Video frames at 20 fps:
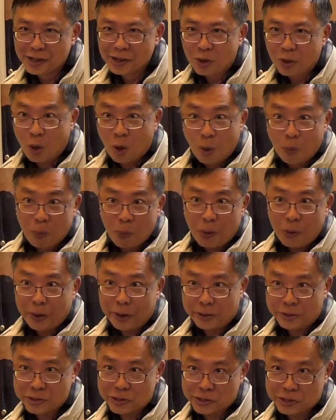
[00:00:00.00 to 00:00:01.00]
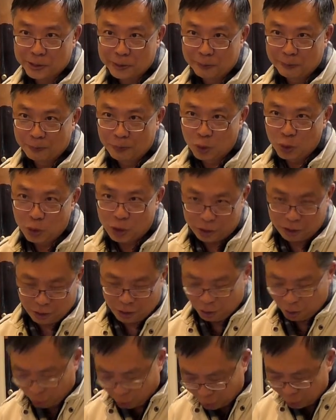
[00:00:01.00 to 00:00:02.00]
All boys.
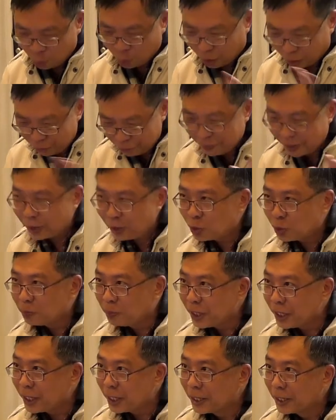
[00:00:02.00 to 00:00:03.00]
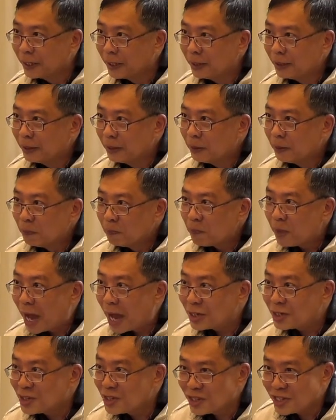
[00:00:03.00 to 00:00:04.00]
Good. All qualified to be
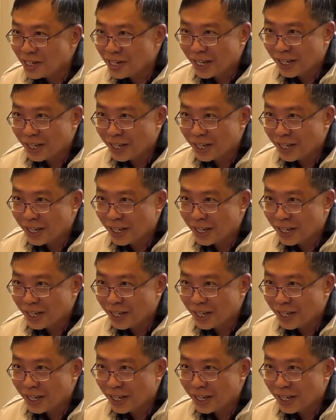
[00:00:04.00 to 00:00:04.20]
pastors and